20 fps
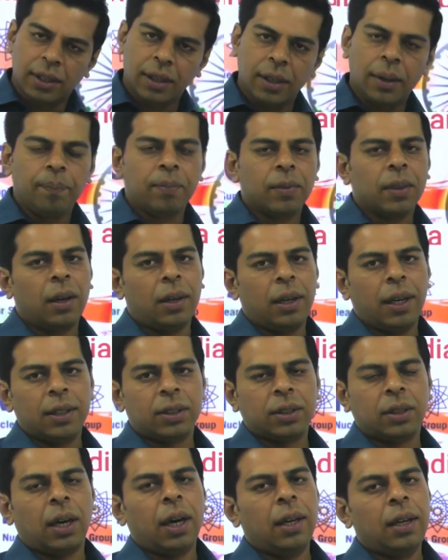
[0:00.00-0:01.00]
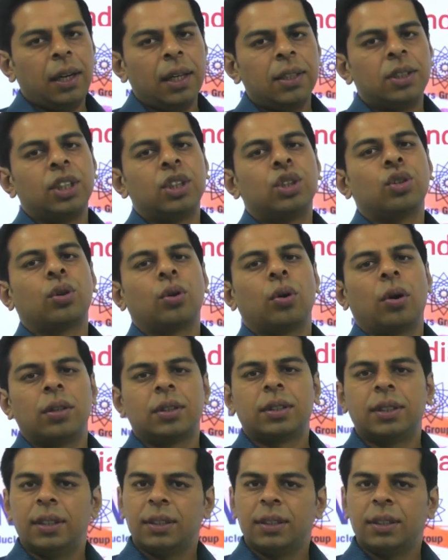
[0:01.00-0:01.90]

a lesson, unless it crosses,